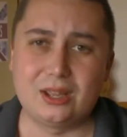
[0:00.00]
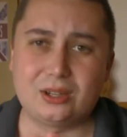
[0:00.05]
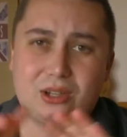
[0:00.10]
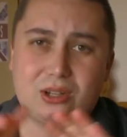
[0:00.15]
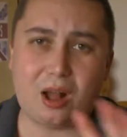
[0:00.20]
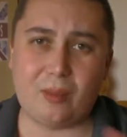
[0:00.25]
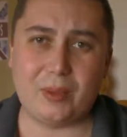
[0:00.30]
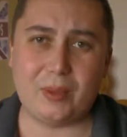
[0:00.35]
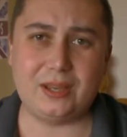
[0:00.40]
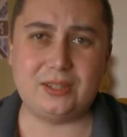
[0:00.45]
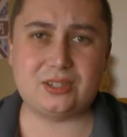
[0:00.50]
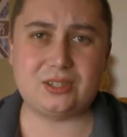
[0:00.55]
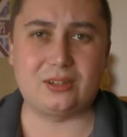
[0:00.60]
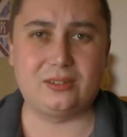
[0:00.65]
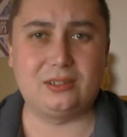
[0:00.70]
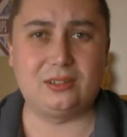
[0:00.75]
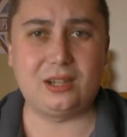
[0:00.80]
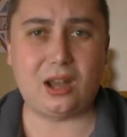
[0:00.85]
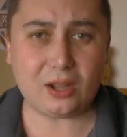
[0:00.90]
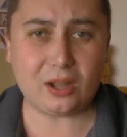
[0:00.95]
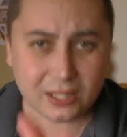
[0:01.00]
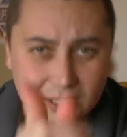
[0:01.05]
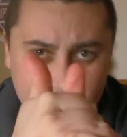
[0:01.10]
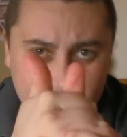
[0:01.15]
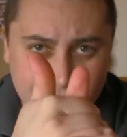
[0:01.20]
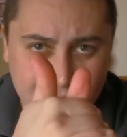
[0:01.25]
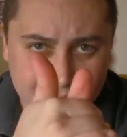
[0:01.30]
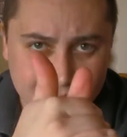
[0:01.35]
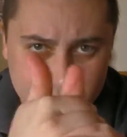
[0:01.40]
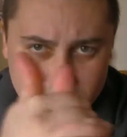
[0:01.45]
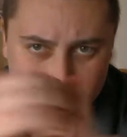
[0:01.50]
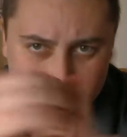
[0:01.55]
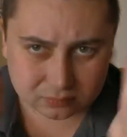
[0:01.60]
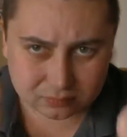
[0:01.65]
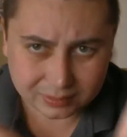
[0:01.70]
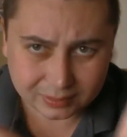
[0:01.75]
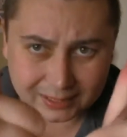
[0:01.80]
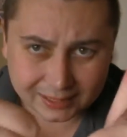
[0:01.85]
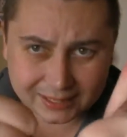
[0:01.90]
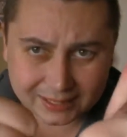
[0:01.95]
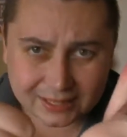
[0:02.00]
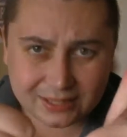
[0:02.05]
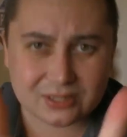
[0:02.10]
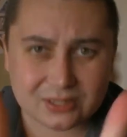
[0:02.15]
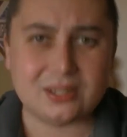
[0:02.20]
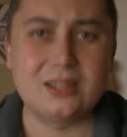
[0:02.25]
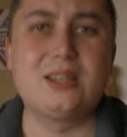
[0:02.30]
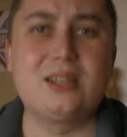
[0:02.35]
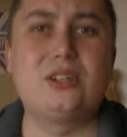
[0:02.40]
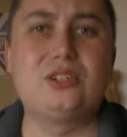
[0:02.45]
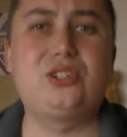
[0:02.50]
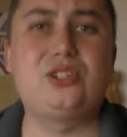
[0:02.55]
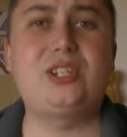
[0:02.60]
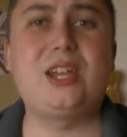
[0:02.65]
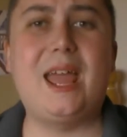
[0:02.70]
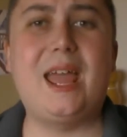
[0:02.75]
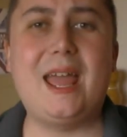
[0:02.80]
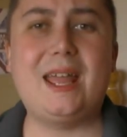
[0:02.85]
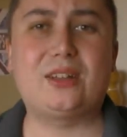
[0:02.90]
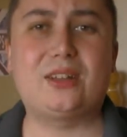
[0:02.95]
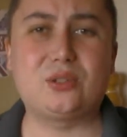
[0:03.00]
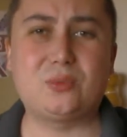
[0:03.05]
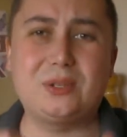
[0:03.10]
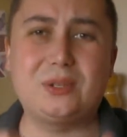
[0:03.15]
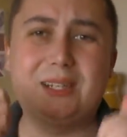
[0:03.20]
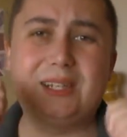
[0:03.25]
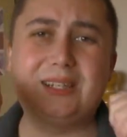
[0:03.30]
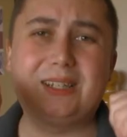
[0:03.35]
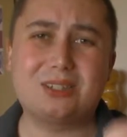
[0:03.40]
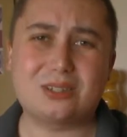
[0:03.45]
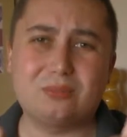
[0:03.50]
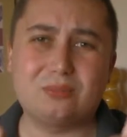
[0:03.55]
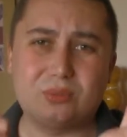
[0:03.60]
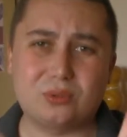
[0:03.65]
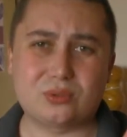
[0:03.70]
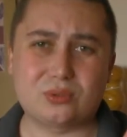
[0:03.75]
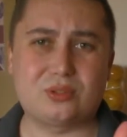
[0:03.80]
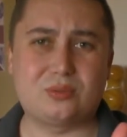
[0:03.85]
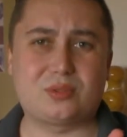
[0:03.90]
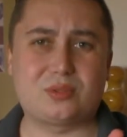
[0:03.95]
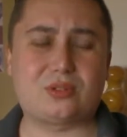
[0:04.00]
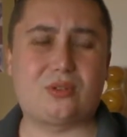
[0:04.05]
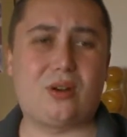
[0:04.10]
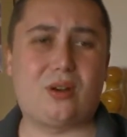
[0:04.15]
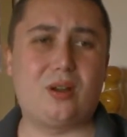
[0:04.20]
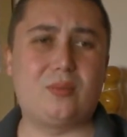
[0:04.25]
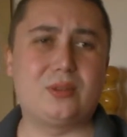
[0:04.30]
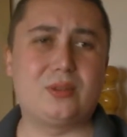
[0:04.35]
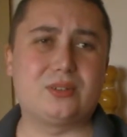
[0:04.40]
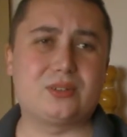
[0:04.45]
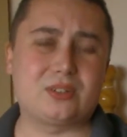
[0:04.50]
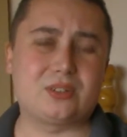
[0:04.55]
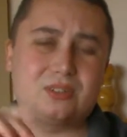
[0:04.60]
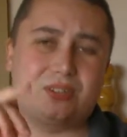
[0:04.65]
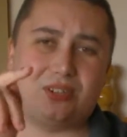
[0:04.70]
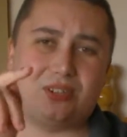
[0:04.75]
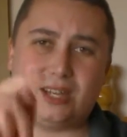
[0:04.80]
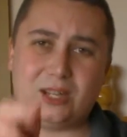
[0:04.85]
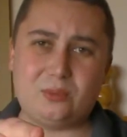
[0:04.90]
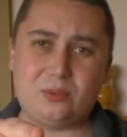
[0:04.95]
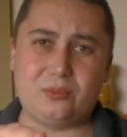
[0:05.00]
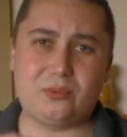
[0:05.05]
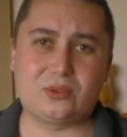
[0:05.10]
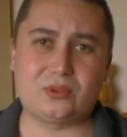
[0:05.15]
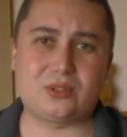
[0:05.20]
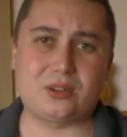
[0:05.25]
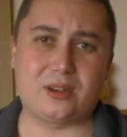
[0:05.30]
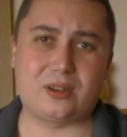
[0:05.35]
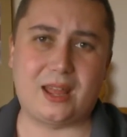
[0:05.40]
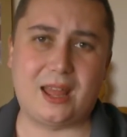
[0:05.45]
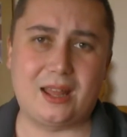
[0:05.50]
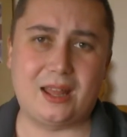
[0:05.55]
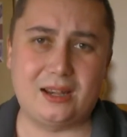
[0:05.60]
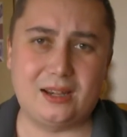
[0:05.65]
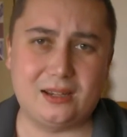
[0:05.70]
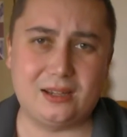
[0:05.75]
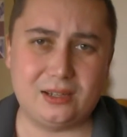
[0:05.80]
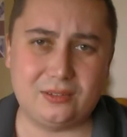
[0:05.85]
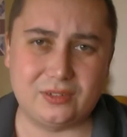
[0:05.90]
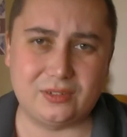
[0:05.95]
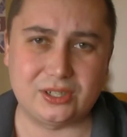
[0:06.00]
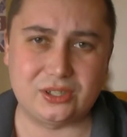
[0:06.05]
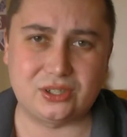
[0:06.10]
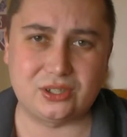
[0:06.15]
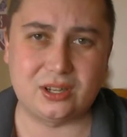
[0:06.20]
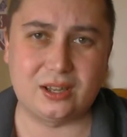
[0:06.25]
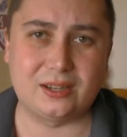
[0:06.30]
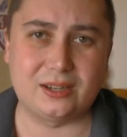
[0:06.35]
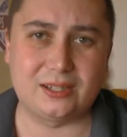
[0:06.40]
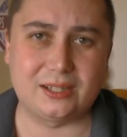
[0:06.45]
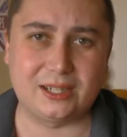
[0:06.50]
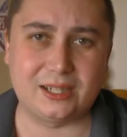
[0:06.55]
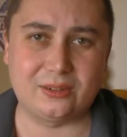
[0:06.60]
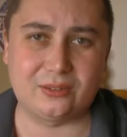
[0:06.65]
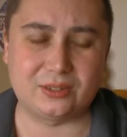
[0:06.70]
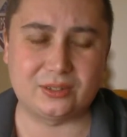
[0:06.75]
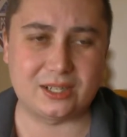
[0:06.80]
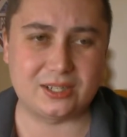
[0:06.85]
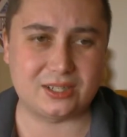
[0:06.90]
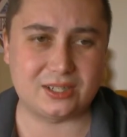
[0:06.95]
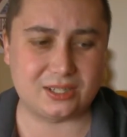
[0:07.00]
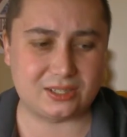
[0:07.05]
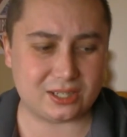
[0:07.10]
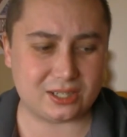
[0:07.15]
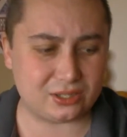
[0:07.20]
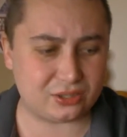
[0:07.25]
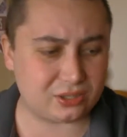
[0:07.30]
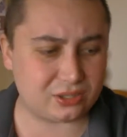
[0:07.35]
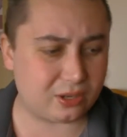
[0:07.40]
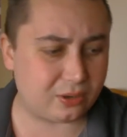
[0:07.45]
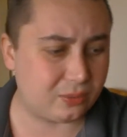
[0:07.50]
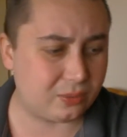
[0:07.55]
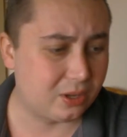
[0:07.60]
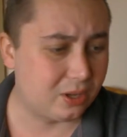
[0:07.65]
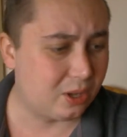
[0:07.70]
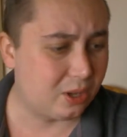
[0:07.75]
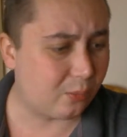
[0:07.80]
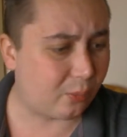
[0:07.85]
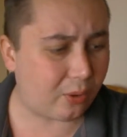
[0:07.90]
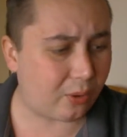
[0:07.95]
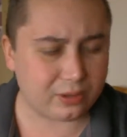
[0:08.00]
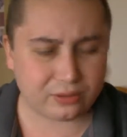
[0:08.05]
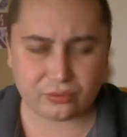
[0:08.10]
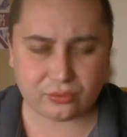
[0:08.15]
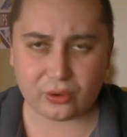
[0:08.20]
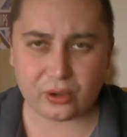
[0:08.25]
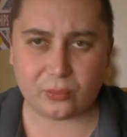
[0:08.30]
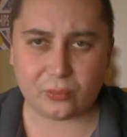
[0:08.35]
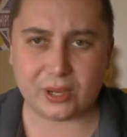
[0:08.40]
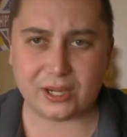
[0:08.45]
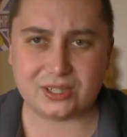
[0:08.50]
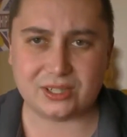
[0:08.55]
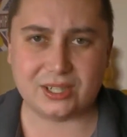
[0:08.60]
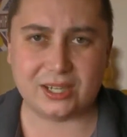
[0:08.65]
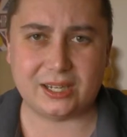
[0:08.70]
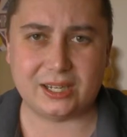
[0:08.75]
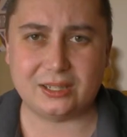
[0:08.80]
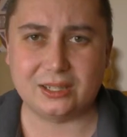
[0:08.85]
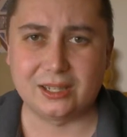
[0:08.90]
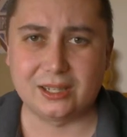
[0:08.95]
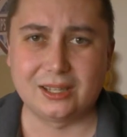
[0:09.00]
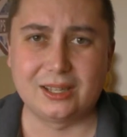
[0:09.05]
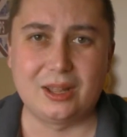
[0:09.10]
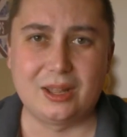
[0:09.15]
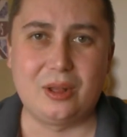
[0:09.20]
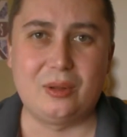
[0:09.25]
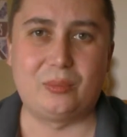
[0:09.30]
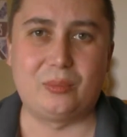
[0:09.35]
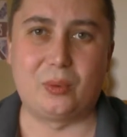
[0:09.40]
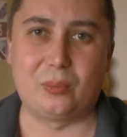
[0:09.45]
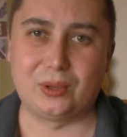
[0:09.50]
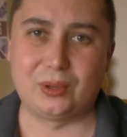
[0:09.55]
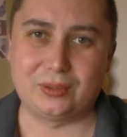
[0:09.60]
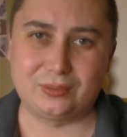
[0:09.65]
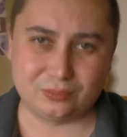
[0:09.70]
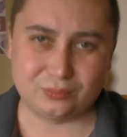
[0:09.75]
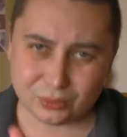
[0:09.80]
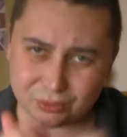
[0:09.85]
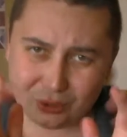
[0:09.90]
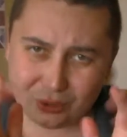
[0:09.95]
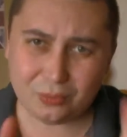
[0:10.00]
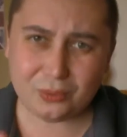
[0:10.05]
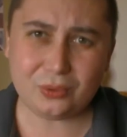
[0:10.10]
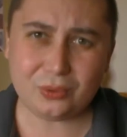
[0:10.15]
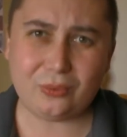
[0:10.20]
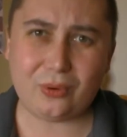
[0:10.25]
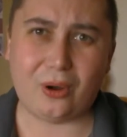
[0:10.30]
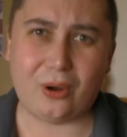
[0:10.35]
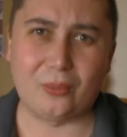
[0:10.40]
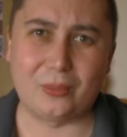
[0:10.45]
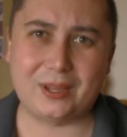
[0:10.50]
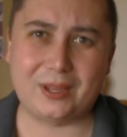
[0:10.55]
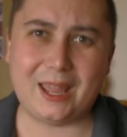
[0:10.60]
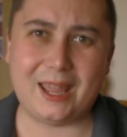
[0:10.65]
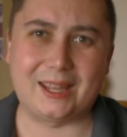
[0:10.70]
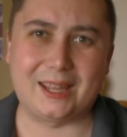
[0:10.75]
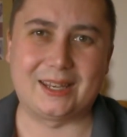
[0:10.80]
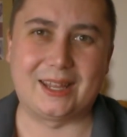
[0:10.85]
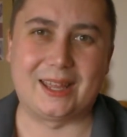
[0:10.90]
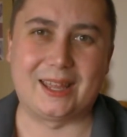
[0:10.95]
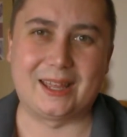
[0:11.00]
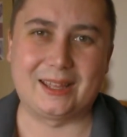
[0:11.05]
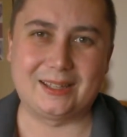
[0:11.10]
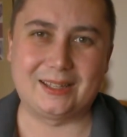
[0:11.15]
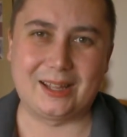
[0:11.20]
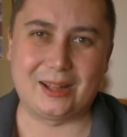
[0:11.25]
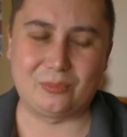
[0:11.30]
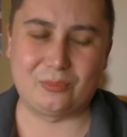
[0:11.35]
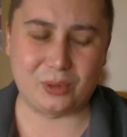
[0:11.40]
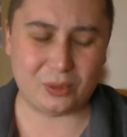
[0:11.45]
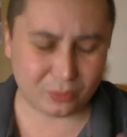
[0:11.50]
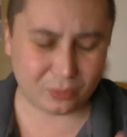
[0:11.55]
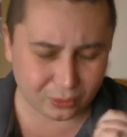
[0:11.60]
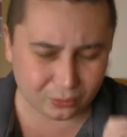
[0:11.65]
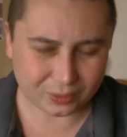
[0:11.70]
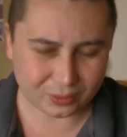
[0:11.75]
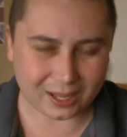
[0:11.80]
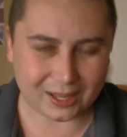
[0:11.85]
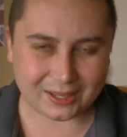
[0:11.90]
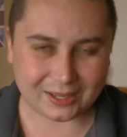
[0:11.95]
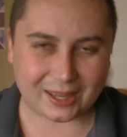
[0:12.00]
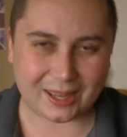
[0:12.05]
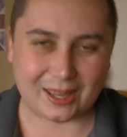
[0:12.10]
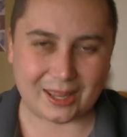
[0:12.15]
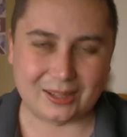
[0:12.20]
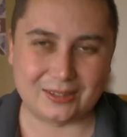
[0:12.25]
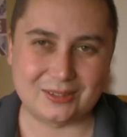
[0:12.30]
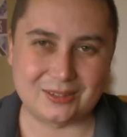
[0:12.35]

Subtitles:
Comment, like, please. Share, because we need some more subscribers. Stick with us on our lovely journey here on the SSS Show. We're only 3 weeks in, but we're doing all right. We're getting there, and we will get there.